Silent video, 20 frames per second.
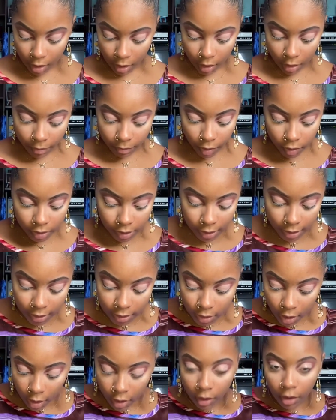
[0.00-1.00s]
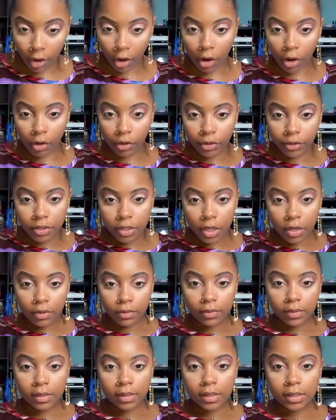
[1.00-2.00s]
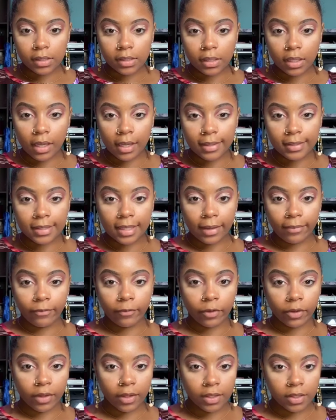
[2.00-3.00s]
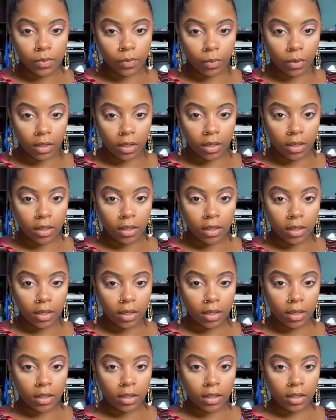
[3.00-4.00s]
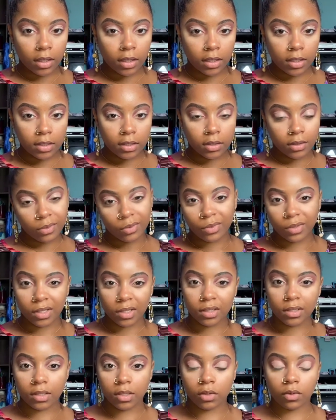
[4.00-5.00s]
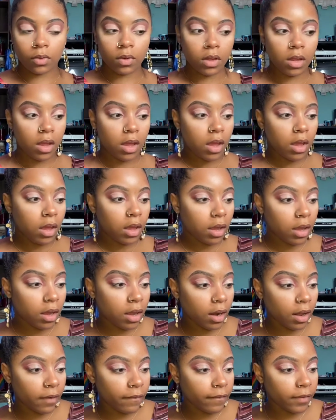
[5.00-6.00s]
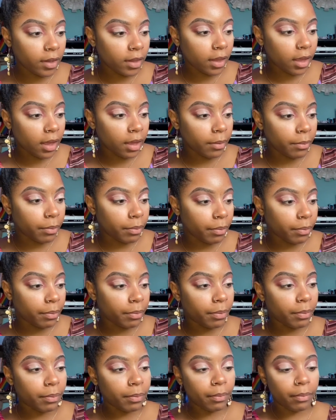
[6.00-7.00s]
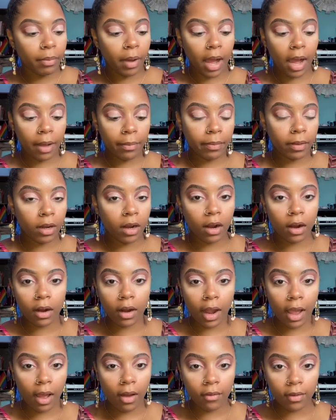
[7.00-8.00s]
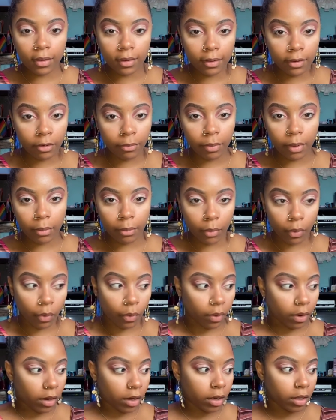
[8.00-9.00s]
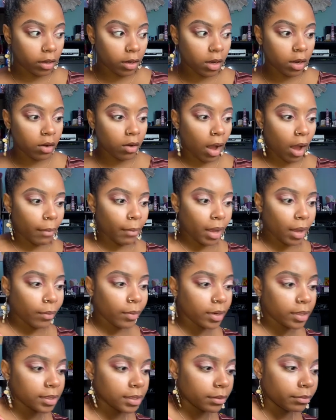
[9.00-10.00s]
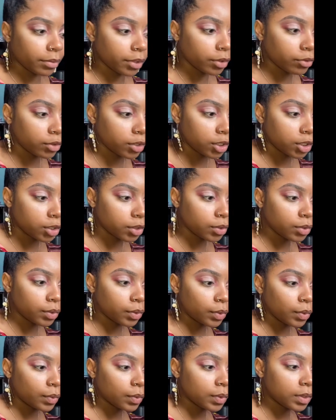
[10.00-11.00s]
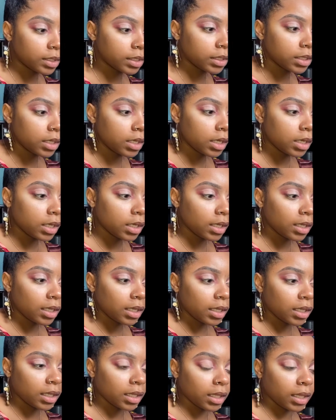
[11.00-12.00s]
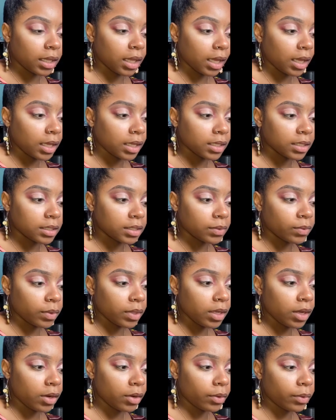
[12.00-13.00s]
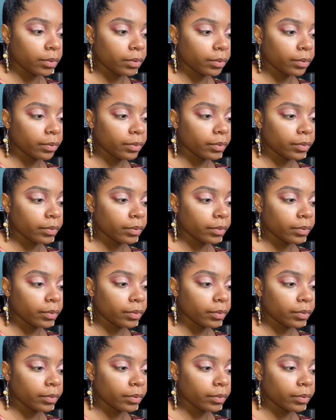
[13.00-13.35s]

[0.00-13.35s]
most of these are earth tones except for this one and these two. And I feel like popping her out a little bit more. You know, I might wear some blue shoes. Yes, we gon'